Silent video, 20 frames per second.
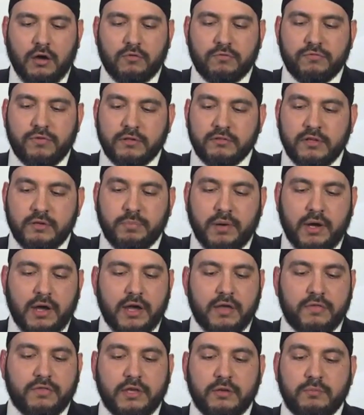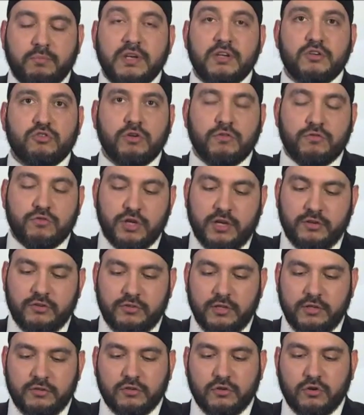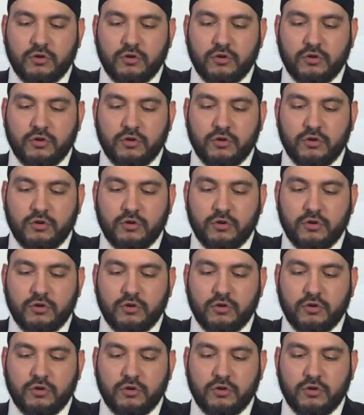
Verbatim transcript: funded by the Ministry of Justice,